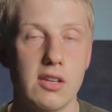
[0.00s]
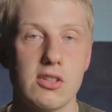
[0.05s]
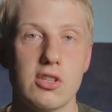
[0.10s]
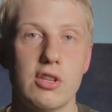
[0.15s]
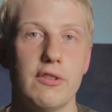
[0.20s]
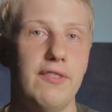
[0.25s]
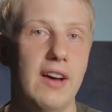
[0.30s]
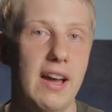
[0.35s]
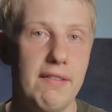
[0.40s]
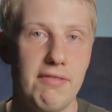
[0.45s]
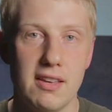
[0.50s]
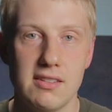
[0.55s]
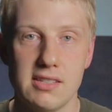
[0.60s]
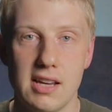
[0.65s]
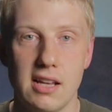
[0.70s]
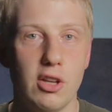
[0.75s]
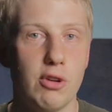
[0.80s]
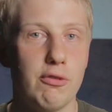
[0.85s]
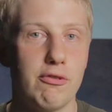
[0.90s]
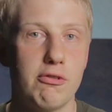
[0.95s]
So the 5 things
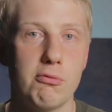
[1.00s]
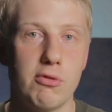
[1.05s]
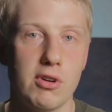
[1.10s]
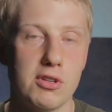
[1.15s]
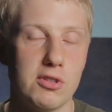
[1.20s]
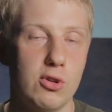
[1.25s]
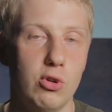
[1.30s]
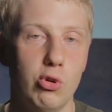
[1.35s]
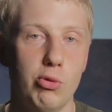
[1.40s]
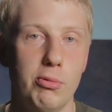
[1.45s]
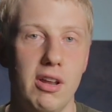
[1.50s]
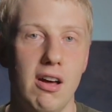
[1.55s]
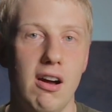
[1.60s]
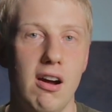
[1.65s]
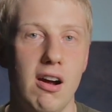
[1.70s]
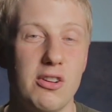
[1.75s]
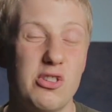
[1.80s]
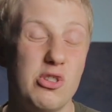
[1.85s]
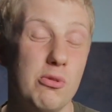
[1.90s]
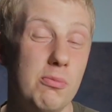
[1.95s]
I learned from Chris Coleman
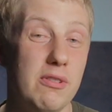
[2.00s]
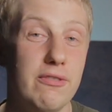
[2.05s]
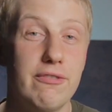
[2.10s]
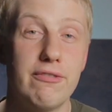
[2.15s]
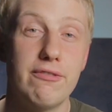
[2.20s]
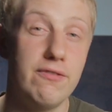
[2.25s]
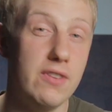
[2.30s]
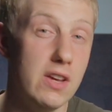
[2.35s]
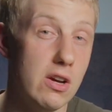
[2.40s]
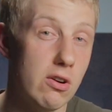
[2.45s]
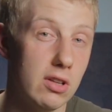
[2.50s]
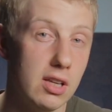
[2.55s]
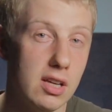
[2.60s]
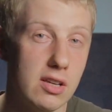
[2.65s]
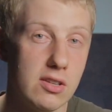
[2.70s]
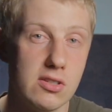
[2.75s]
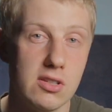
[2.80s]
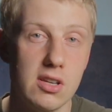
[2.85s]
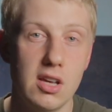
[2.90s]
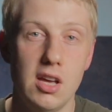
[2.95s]
are to be
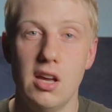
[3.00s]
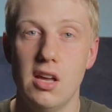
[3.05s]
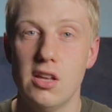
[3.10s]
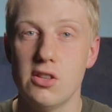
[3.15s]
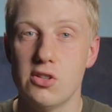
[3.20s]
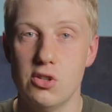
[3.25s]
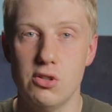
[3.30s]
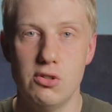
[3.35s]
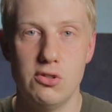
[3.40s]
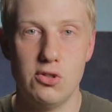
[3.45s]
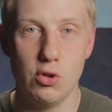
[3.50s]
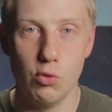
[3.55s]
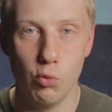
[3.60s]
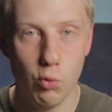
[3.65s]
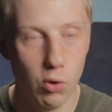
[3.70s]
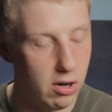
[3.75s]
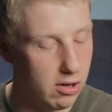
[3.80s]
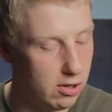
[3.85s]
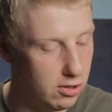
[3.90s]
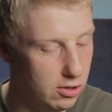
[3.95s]
fearless, to
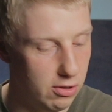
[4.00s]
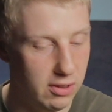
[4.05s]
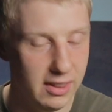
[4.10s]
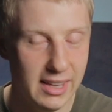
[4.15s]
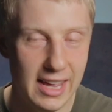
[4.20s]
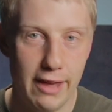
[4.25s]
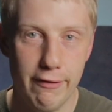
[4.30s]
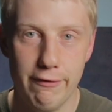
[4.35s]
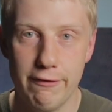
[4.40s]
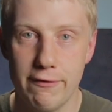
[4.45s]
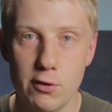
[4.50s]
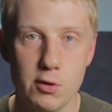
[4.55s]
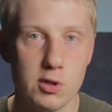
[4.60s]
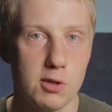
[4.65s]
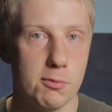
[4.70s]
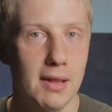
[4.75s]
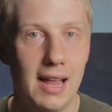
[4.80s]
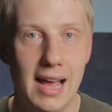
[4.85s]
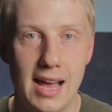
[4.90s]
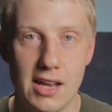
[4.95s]
work on your left foot
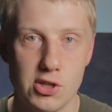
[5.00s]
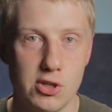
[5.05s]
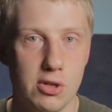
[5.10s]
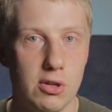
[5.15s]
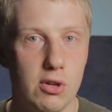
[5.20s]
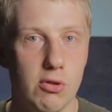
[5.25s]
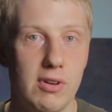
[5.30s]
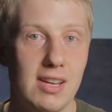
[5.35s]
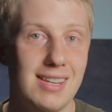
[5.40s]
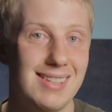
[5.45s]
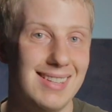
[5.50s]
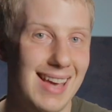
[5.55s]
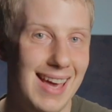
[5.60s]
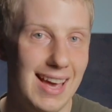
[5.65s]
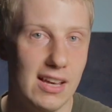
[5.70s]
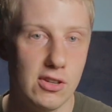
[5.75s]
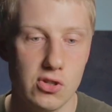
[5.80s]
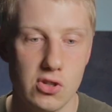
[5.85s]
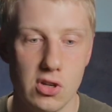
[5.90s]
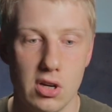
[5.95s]
splash to create
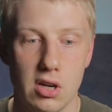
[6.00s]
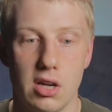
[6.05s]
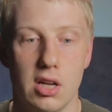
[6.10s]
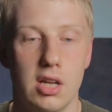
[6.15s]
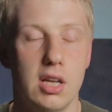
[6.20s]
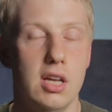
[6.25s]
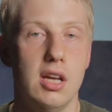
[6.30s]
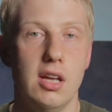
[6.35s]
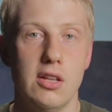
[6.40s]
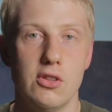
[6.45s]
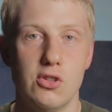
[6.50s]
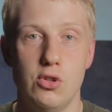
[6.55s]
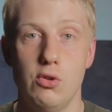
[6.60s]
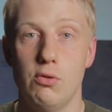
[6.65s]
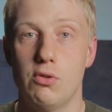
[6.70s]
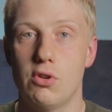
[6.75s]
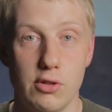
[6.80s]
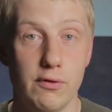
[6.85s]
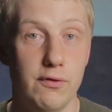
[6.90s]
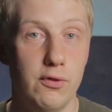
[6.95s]
texture,
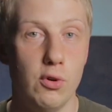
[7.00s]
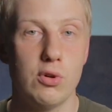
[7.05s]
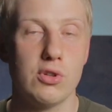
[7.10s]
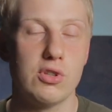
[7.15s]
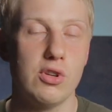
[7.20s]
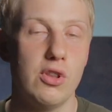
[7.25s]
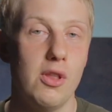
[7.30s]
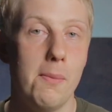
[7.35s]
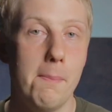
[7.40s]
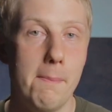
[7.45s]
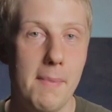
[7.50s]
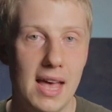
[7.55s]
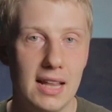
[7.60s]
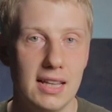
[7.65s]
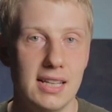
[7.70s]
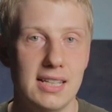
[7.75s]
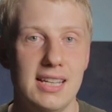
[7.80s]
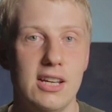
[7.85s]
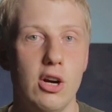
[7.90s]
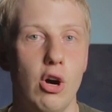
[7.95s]
to focus on the
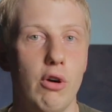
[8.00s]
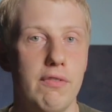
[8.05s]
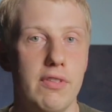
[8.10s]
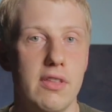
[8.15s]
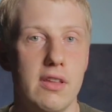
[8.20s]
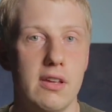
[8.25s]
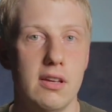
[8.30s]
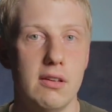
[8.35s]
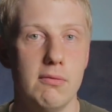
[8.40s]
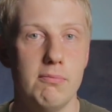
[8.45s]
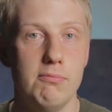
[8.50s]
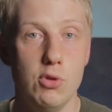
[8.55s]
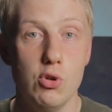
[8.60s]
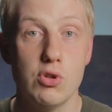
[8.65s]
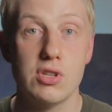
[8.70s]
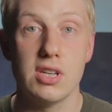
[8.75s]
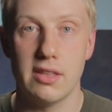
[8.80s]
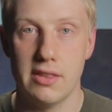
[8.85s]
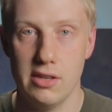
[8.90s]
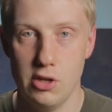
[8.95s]
melody of the
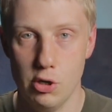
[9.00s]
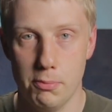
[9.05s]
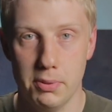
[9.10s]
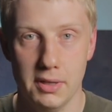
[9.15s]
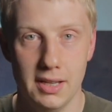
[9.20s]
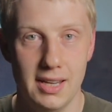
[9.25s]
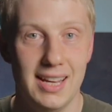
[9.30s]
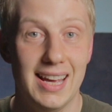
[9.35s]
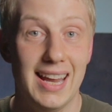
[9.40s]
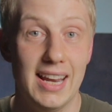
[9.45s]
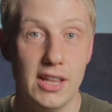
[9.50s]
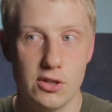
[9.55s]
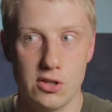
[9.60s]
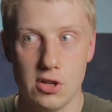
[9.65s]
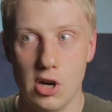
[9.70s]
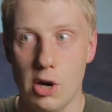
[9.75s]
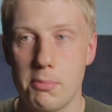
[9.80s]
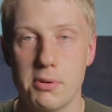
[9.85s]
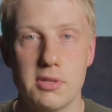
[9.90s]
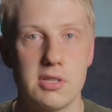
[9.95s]
music that you're playing and
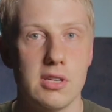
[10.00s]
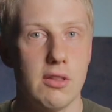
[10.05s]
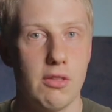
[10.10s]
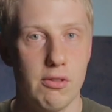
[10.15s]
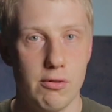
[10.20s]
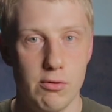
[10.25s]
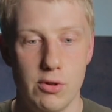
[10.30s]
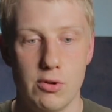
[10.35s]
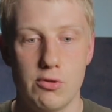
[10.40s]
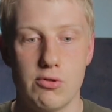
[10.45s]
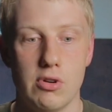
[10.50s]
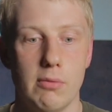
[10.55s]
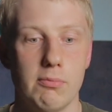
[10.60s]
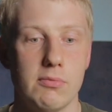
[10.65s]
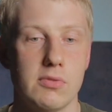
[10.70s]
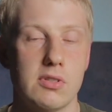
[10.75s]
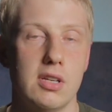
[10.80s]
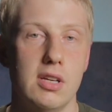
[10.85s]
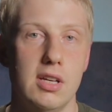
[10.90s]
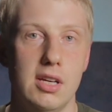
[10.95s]
interpret it through the
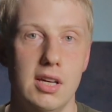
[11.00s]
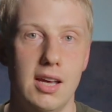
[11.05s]
drums,